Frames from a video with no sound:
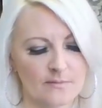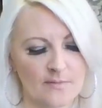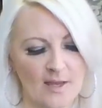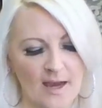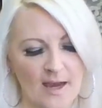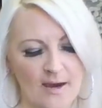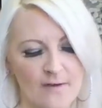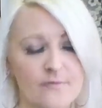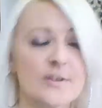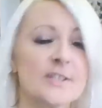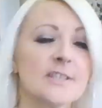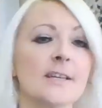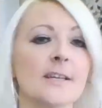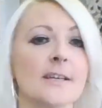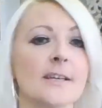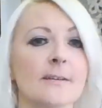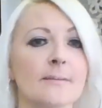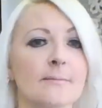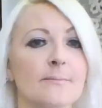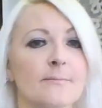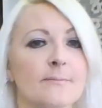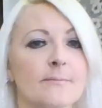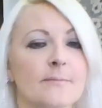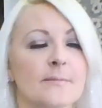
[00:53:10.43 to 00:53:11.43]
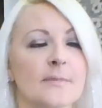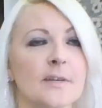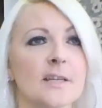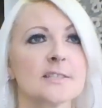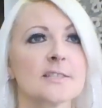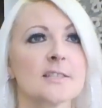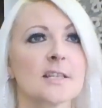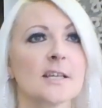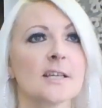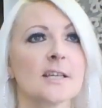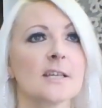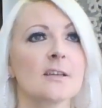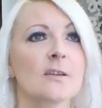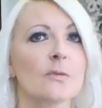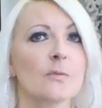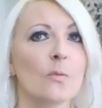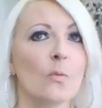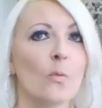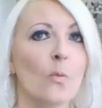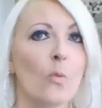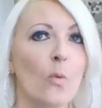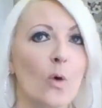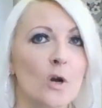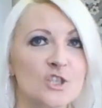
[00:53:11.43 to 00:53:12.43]
Everything. It's like
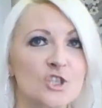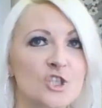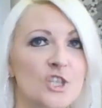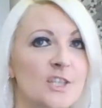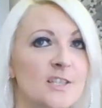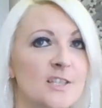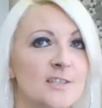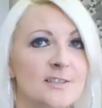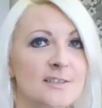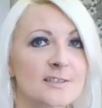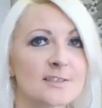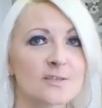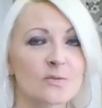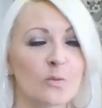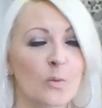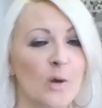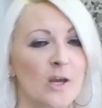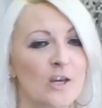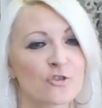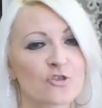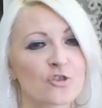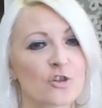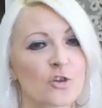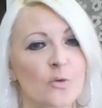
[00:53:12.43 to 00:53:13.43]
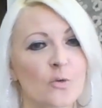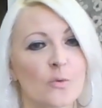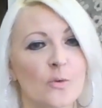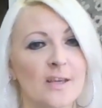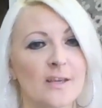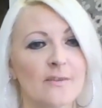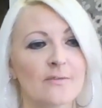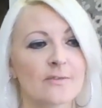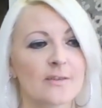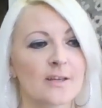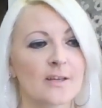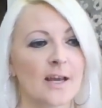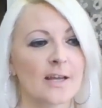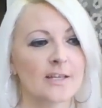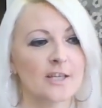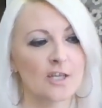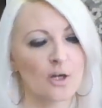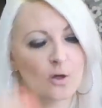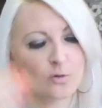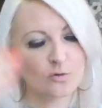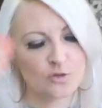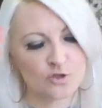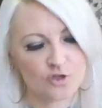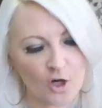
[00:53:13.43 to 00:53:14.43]
what Jesus went through, even, and you
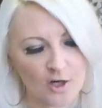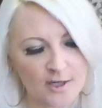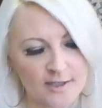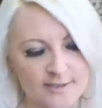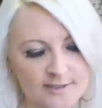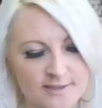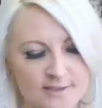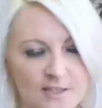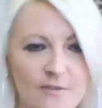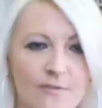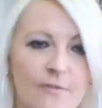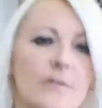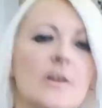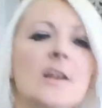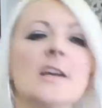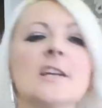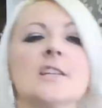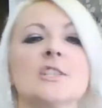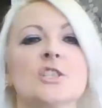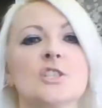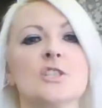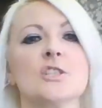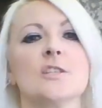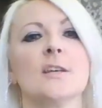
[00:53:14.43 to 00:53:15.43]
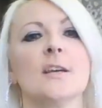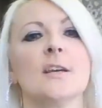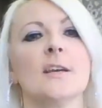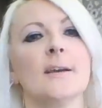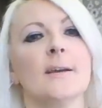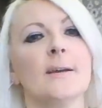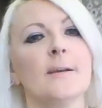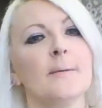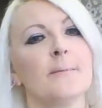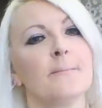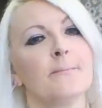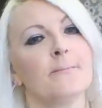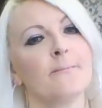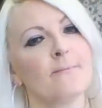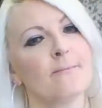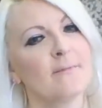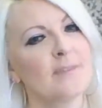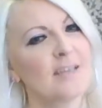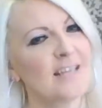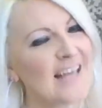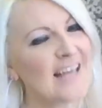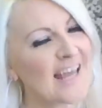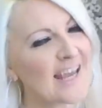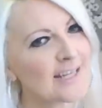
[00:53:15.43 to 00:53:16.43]
know, dying to the flesh
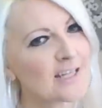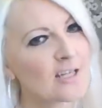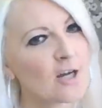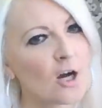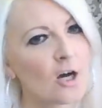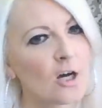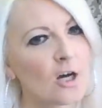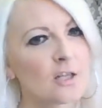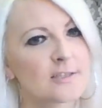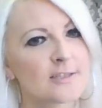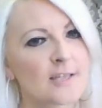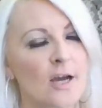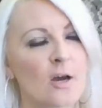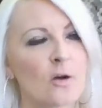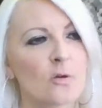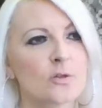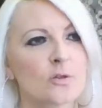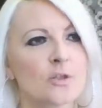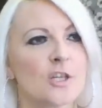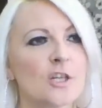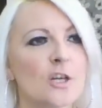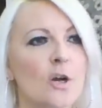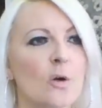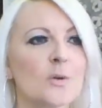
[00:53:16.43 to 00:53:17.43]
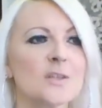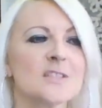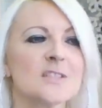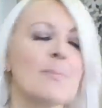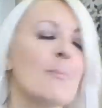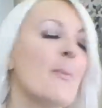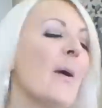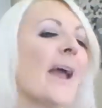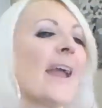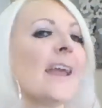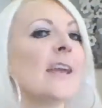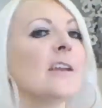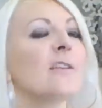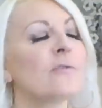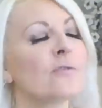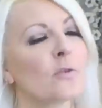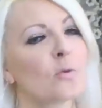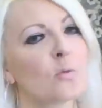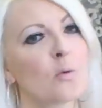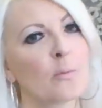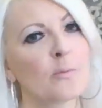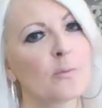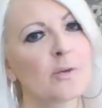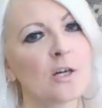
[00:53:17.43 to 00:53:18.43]
laying it all down. You know, it's
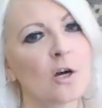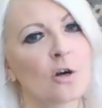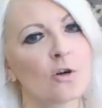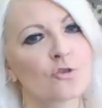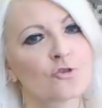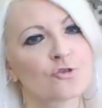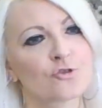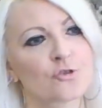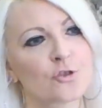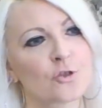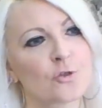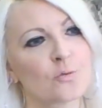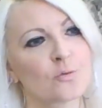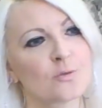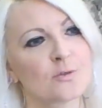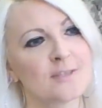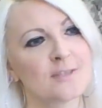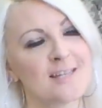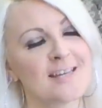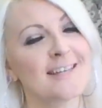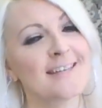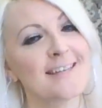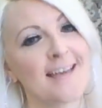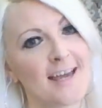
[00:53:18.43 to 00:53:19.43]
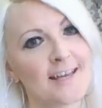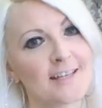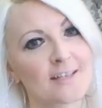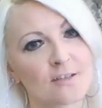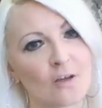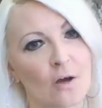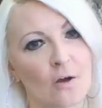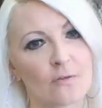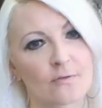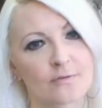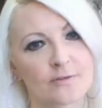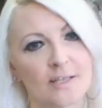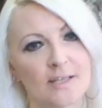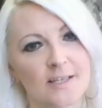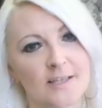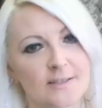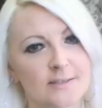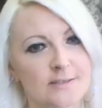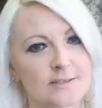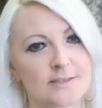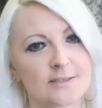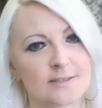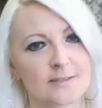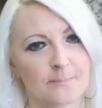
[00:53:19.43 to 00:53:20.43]
painful when we go through the debt of
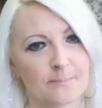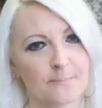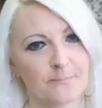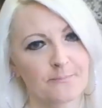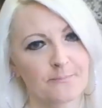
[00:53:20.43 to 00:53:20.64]
things,